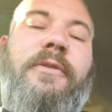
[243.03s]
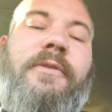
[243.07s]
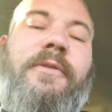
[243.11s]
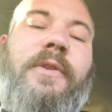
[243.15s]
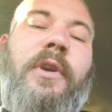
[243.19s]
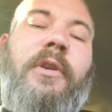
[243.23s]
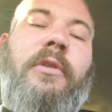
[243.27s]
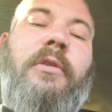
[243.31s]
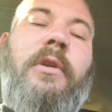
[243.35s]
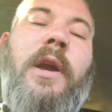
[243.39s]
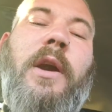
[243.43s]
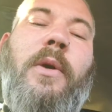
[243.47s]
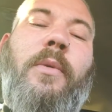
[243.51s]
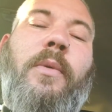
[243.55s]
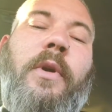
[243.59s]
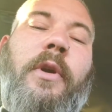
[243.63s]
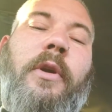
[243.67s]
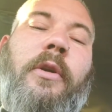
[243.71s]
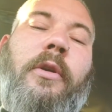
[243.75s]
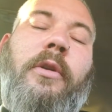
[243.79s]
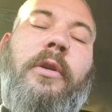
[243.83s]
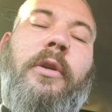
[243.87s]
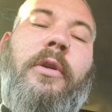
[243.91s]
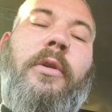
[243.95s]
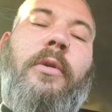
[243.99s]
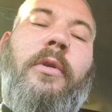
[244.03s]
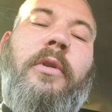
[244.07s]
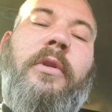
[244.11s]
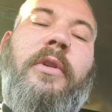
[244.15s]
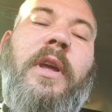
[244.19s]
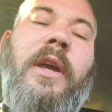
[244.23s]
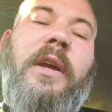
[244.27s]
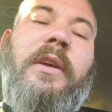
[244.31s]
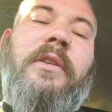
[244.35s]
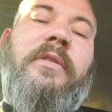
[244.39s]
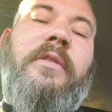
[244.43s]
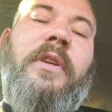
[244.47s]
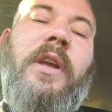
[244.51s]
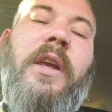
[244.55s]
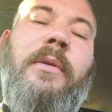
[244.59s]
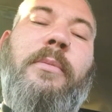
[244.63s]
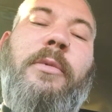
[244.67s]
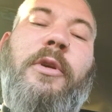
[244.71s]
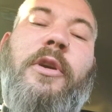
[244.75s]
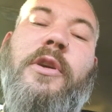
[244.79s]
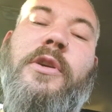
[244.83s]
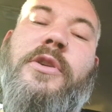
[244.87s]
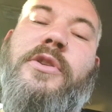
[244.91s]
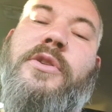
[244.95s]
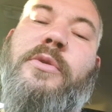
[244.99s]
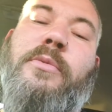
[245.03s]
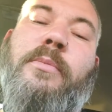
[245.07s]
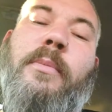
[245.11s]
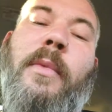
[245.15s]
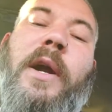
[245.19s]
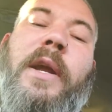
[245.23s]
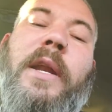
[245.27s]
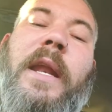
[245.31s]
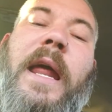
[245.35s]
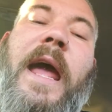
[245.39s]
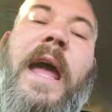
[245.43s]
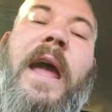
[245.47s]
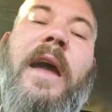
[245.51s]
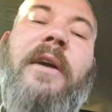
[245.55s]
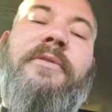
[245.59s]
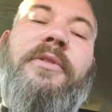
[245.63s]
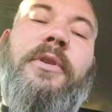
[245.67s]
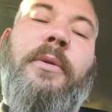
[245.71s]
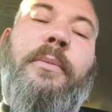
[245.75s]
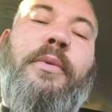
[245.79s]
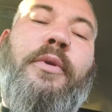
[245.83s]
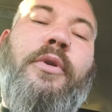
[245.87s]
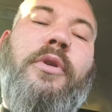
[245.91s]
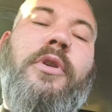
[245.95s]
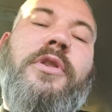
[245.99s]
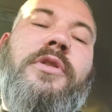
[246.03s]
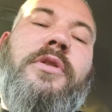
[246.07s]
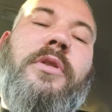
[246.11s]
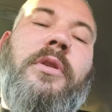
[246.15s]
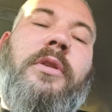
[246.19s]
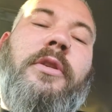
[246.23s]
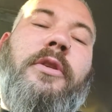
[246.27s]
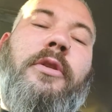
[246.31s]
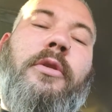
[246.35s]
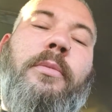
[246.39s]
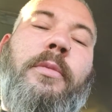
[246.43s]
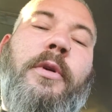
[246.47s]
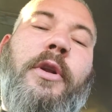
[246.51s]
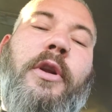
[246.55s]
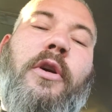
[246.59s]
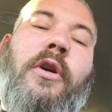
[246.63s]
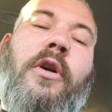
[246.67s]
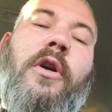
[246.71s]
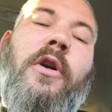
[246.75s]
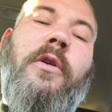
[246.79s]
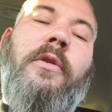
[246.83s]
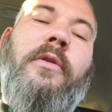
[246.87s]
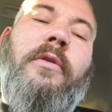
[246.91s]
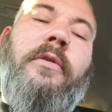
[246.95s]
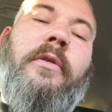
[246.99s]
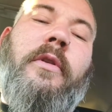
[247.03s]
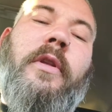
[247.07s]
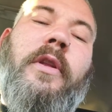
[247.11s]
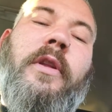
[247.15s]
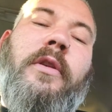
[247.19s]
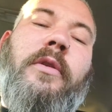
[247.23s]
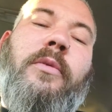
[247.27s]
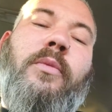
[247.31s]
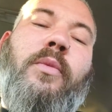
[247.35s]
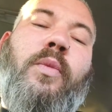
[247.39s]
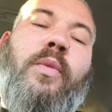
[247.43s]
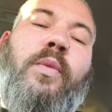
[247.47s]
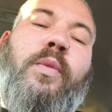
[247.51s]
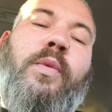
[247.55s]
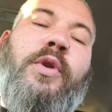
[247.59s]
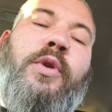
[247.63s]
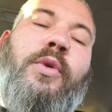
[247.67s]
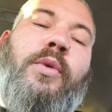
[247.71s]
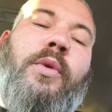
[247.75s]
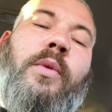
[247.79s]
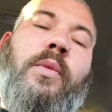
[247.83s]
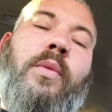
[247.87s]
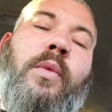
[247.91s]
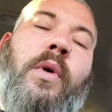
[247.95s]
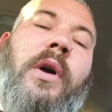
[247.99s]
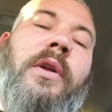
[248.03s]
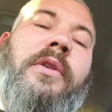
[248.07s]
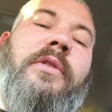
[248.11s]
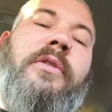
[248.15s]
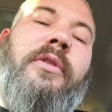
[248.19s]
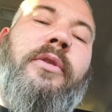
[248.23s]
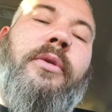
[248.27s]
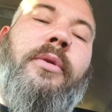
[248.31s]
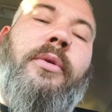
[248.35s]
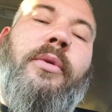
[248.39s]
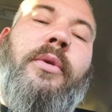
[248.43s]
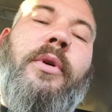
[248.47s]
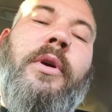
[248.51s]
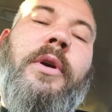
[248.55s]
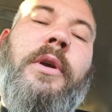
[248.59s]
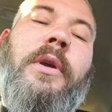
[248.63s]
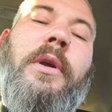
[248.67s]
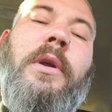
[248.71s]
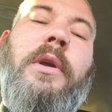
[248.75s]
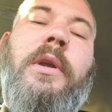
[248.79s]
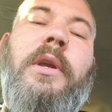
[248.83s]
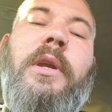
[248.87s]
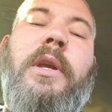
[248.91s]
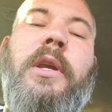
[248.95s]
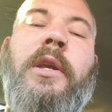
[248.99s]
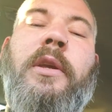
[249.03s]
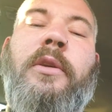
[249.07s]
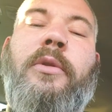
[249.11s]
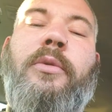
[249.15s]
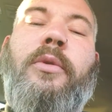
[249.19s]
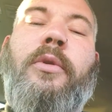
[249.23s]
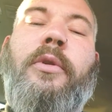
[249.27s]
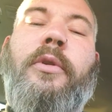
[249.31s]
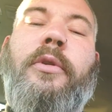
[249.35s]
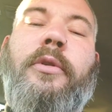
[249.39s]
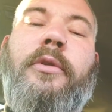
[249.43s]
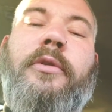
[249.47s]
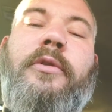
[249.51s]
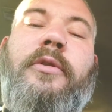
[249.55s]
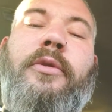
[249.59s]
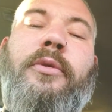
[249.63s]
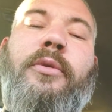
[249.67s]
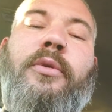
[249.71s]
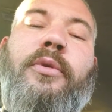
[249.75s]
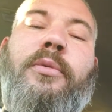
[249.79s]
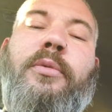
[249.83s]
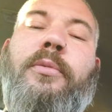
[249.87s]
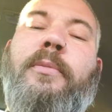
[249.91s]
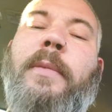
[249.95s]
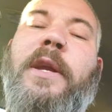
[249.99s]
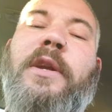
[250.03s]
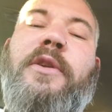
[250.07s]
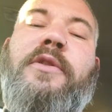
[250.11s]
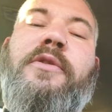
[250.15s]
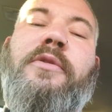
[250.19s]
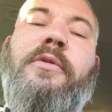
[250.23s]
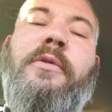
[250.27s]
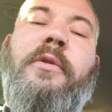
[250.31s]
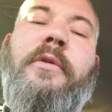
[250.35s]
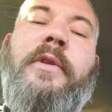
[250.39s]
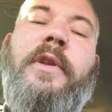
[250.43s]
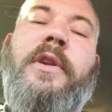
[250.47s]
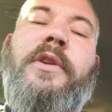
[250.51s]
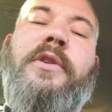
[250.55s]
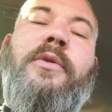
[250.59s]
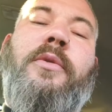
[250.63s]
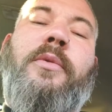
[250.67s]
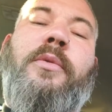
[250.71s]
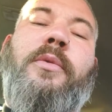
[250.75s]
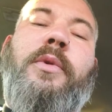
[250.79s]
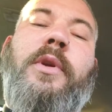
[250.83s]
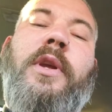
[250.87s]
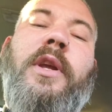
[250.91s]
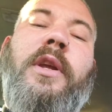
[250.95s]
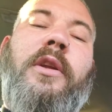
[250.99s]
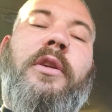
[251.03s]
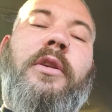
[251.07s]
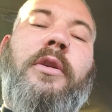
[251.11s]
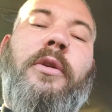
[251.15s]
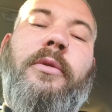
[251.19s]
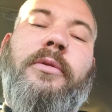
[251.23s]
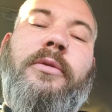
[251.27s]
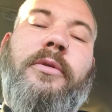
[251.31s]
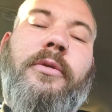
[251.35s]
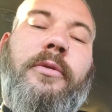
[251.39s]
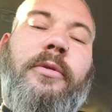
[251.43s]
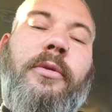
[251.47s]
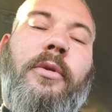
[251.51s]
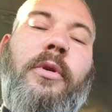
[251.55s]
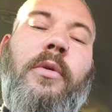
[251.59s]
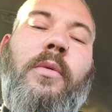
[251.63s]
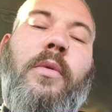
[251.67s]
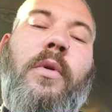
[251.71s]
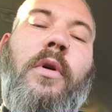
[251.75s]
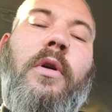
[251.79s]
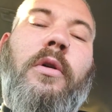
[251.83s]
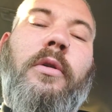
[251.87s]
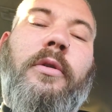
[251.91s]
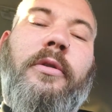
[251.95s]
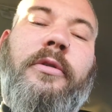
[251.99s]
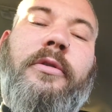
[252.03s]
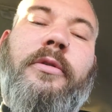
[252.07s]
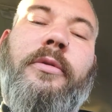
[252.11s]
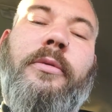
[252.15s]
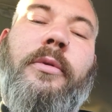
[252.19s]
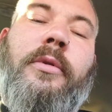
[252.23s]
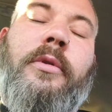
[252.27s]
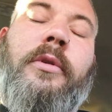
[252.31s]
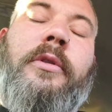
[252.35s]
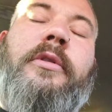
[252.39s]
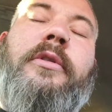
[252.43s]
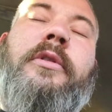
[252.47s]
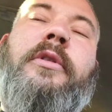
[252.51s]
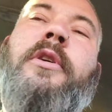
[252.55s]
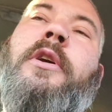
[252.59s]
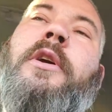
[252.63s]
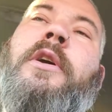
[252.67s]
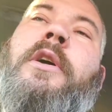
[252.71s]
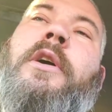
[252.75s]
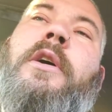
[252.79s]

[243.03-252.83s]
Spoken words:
figure out where you're going to go the next day, because you might have to push a little bit harder than you would want to in order to make sure that you get closer to a water source.